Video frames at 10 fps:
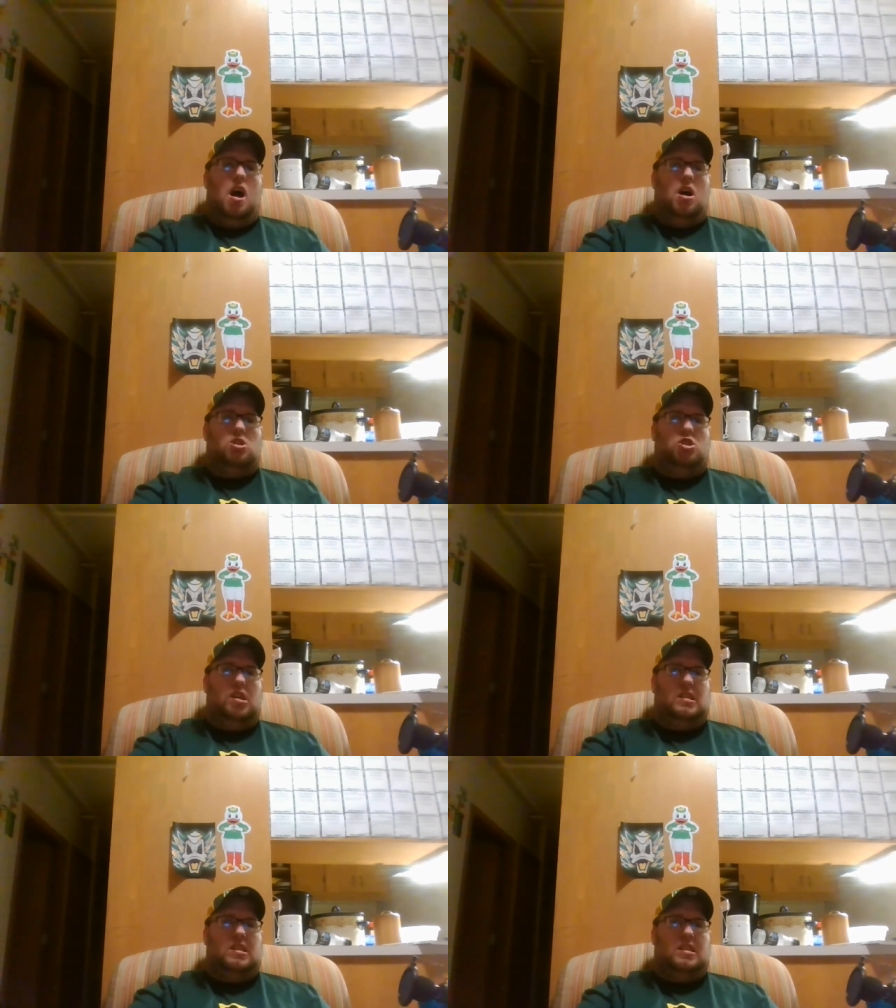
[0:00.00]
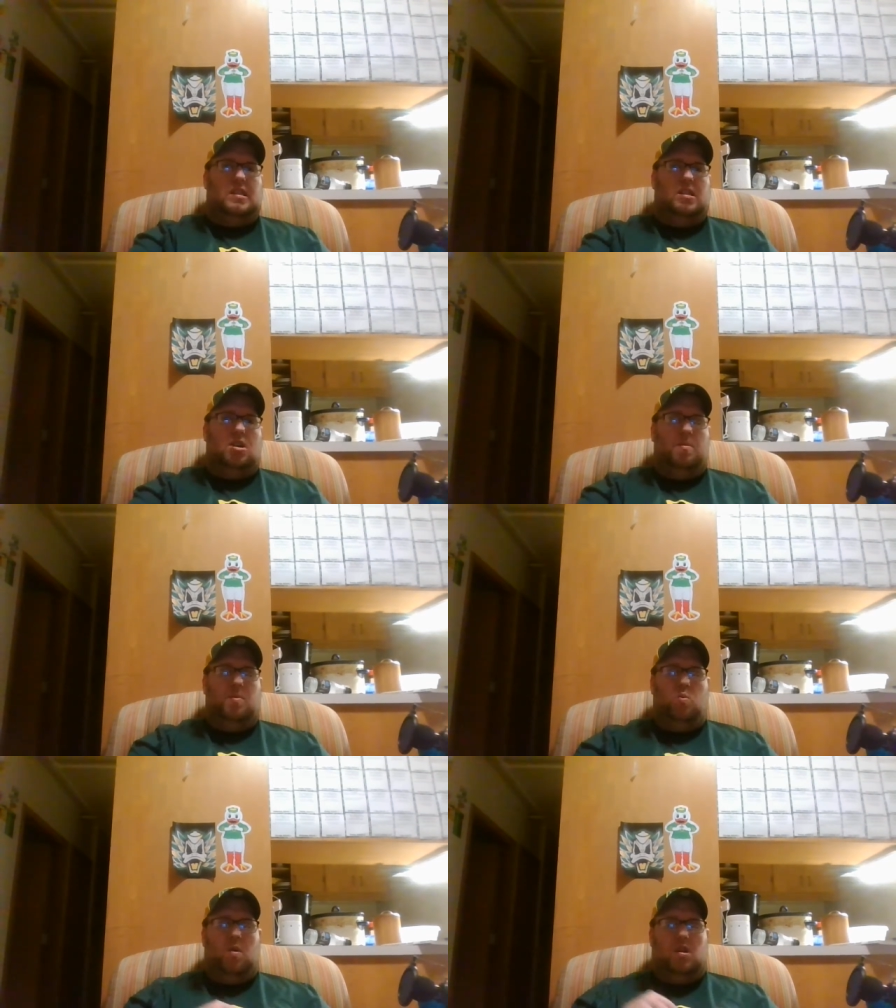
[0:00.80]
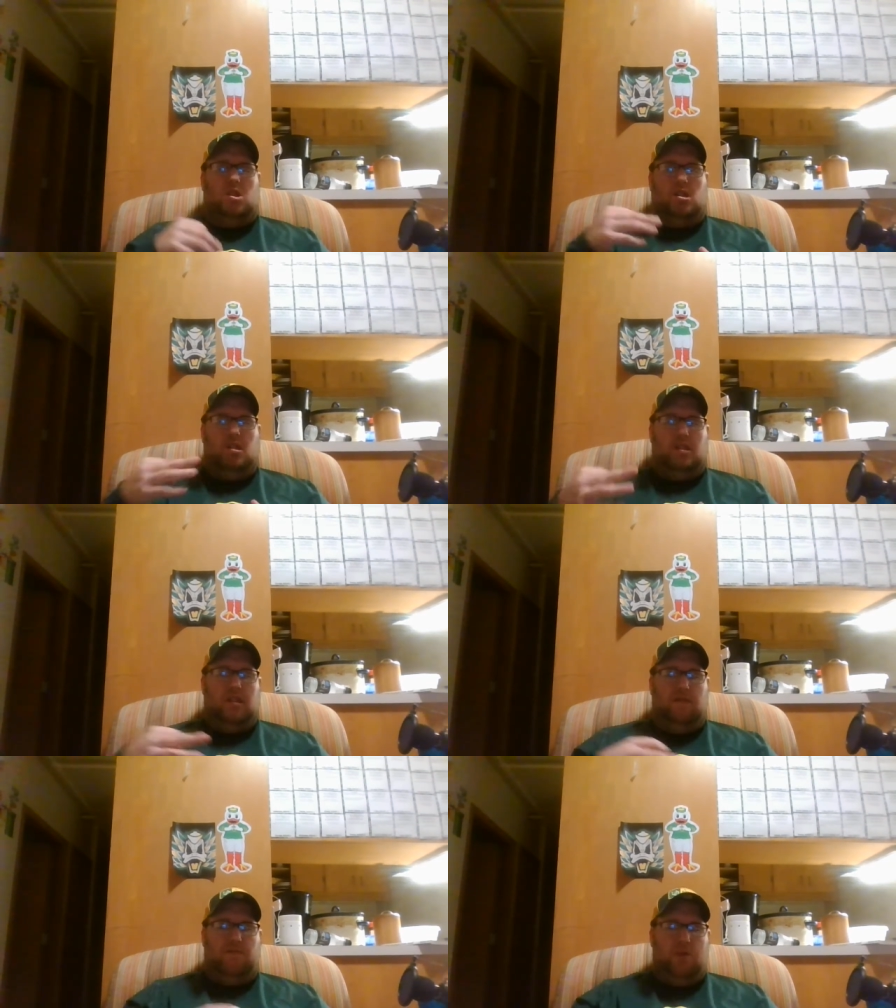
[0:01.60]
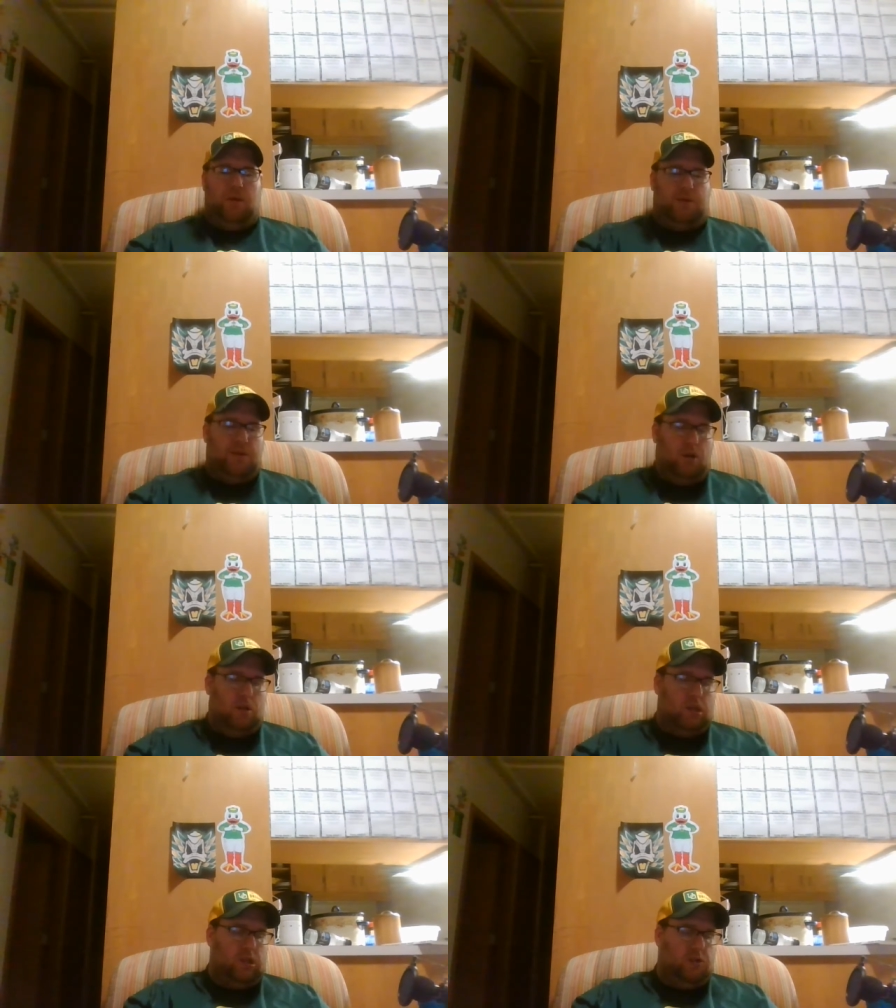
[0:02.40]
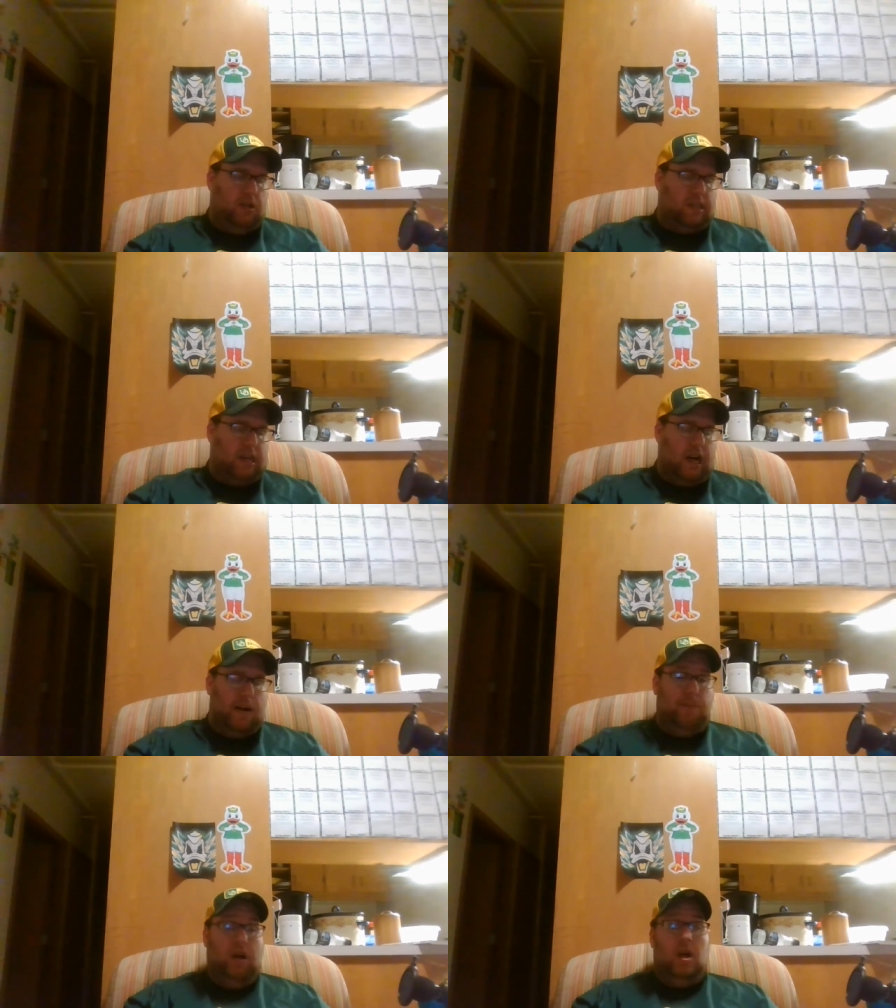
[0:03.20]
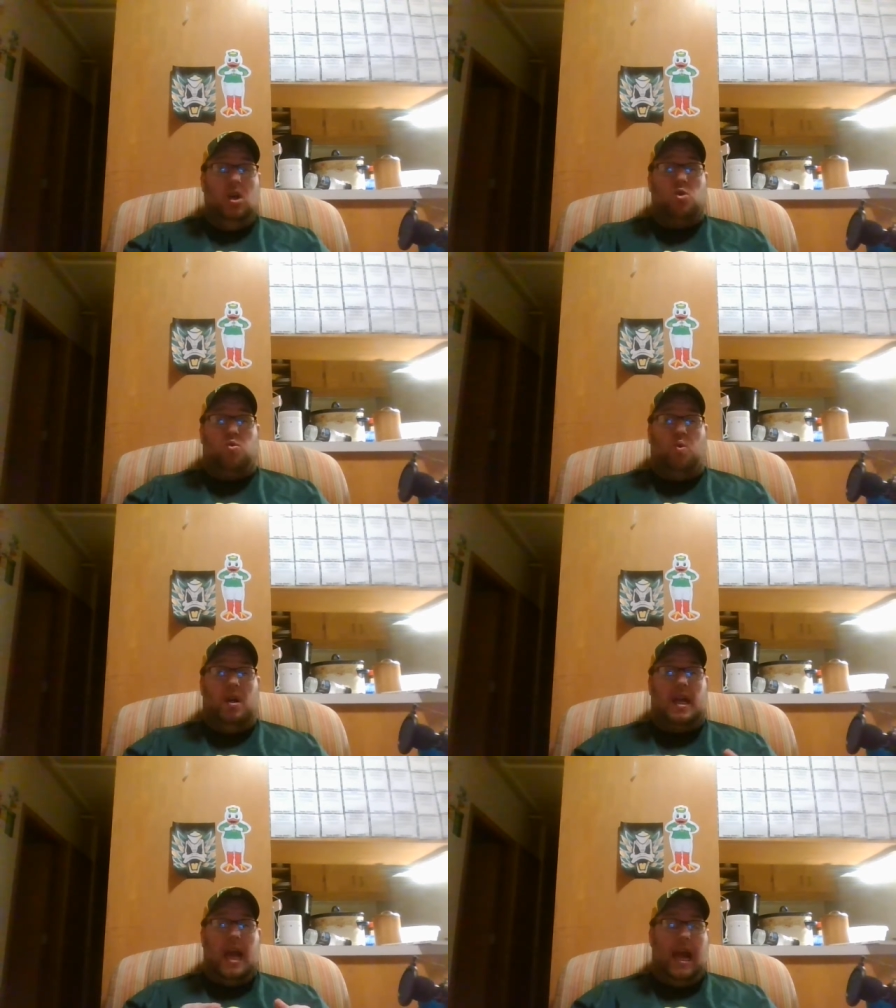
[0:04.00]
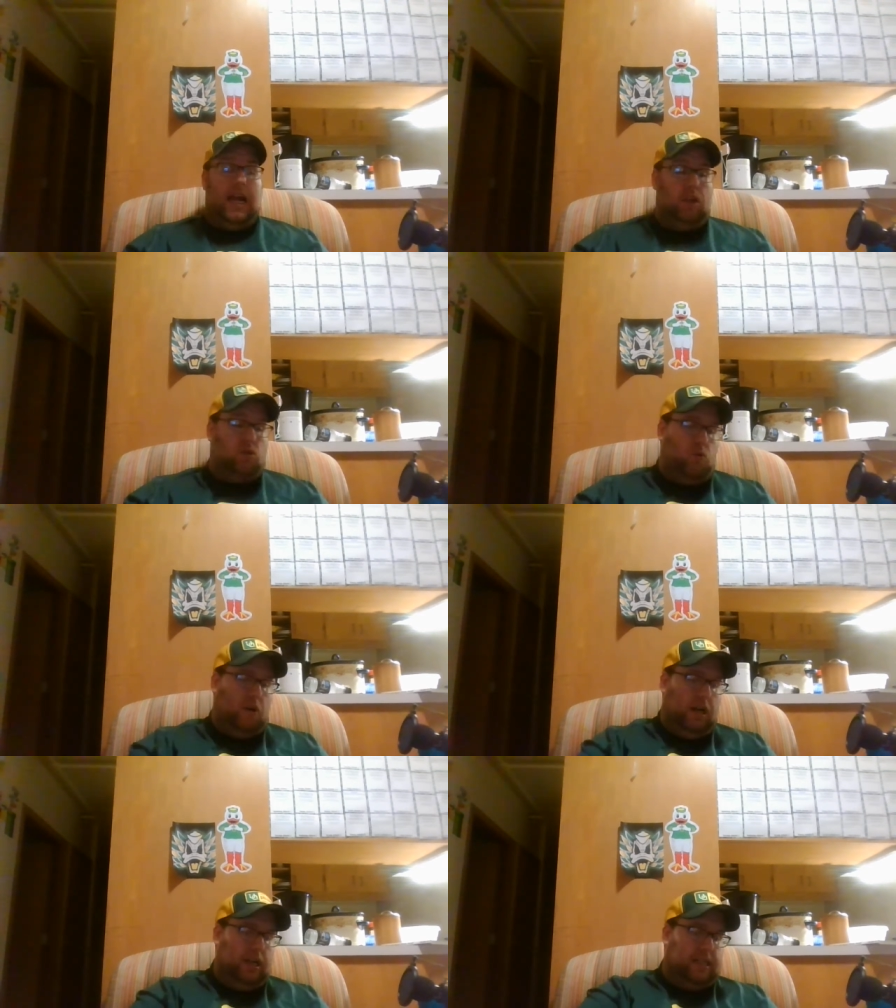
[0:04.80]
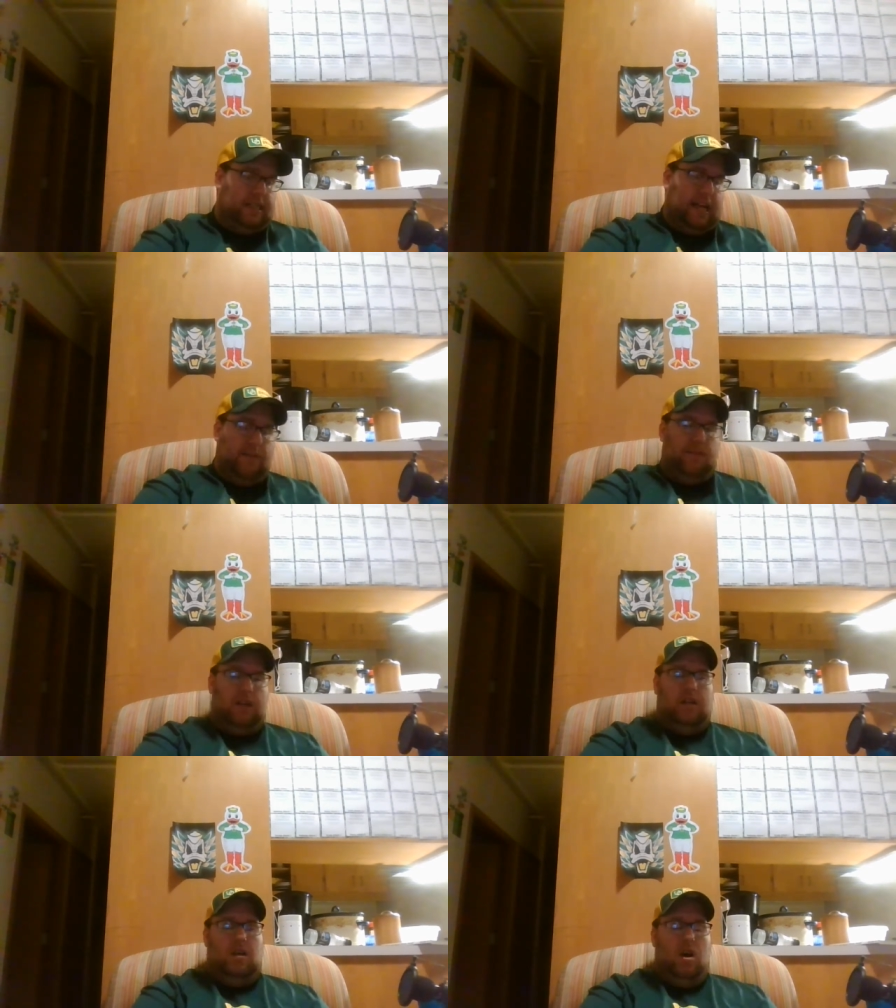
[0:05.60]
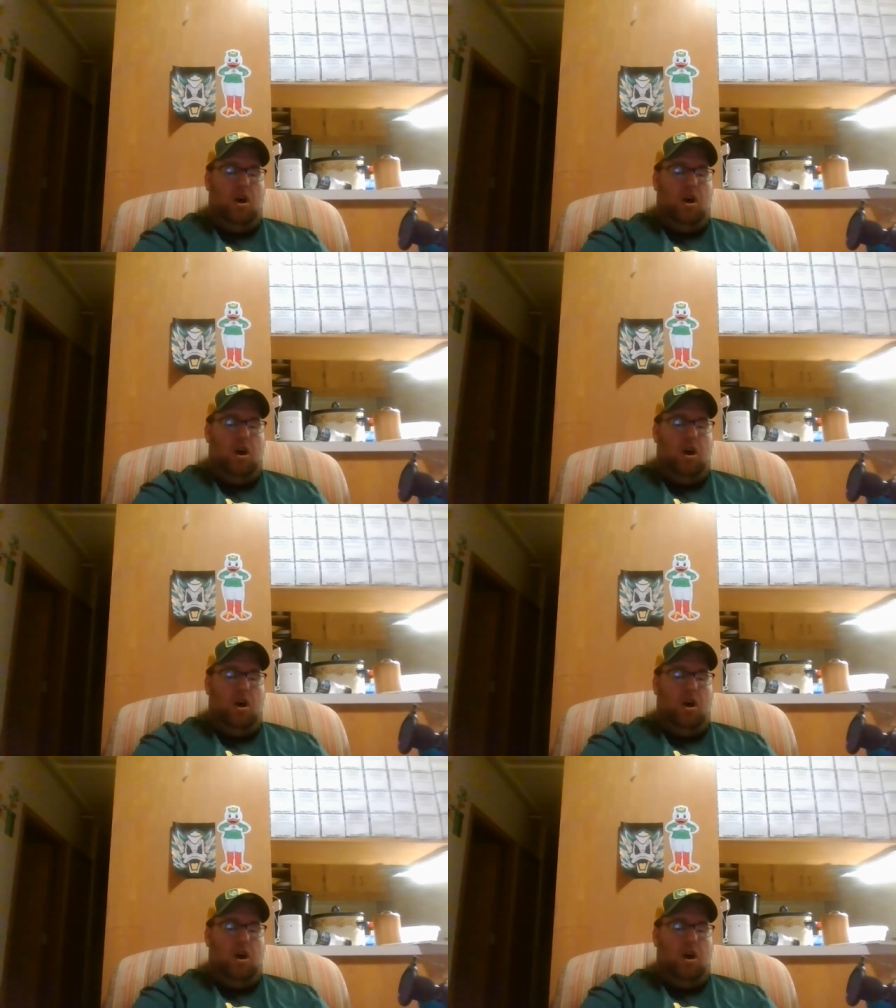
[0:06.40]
Uh, Justin Herbert rushes in for the third straight time, 28-27.